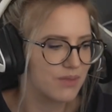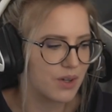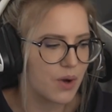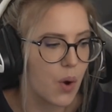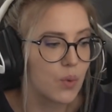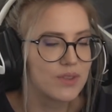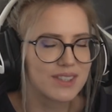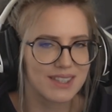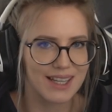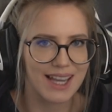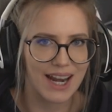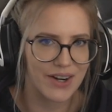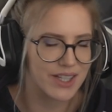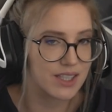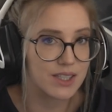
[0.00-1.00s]
owns the
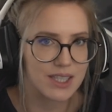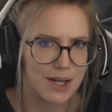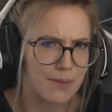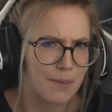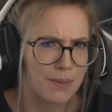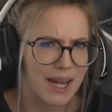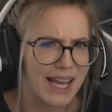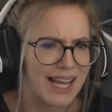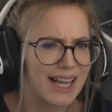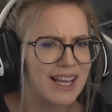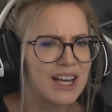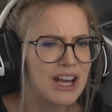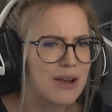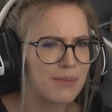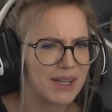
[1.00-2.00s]
character is going to be playing,
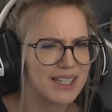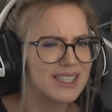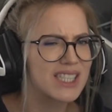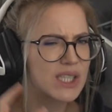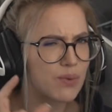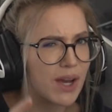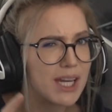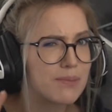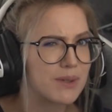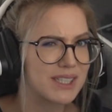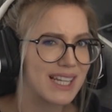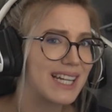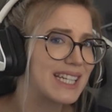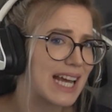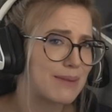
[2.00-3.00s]
because
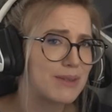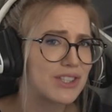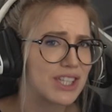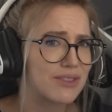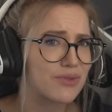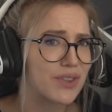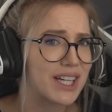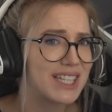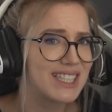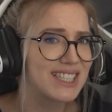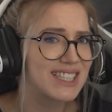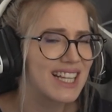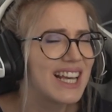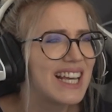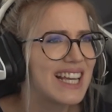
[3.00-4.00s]
20% damage
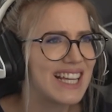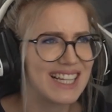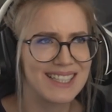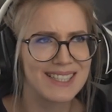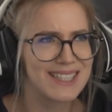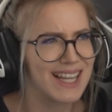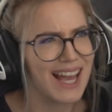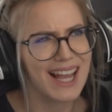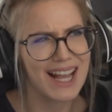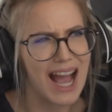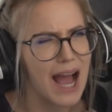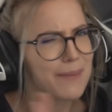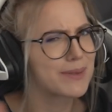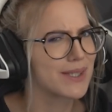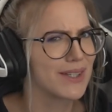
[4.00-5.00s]
difference is like
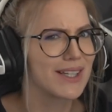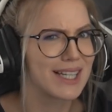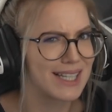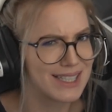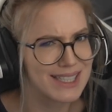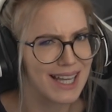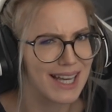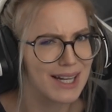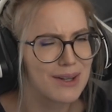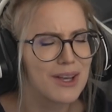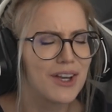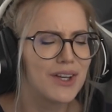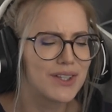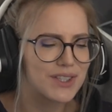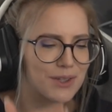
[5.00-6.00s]
absolutely insane.
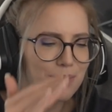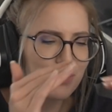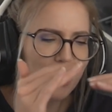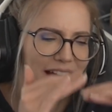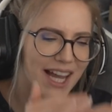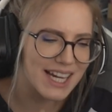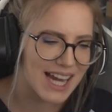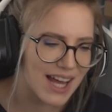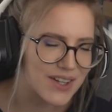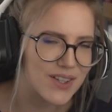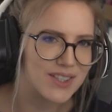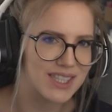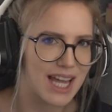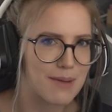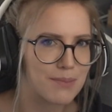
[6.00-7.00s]
So bringing down
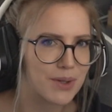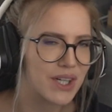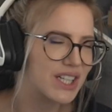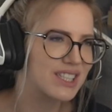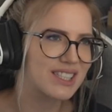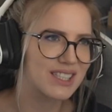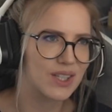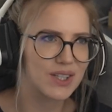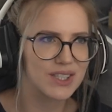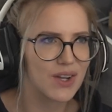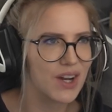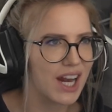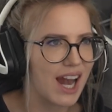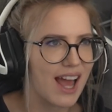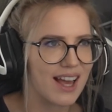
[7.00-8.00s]
those numbers, so it's
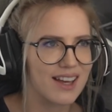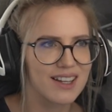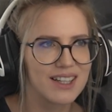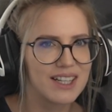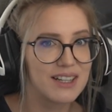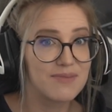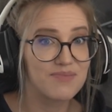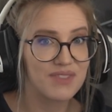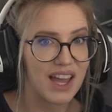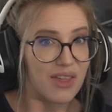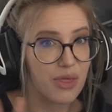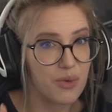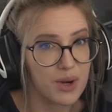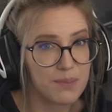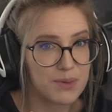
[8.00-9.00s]
only like a
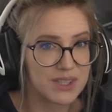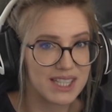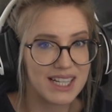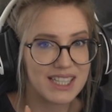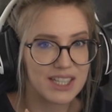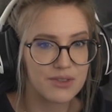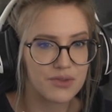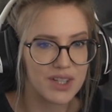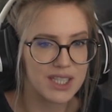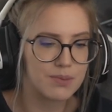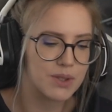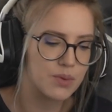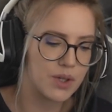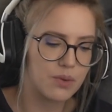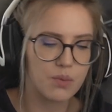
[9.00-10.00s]
3% difference
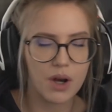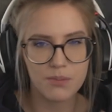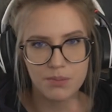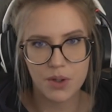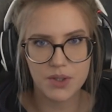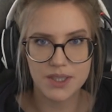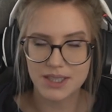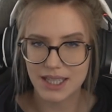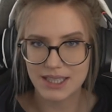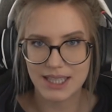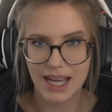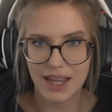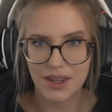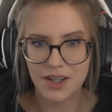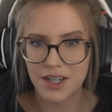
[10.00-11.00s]
between one bonus and
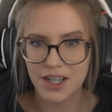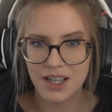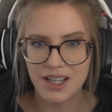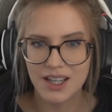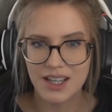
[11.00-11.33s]
the other,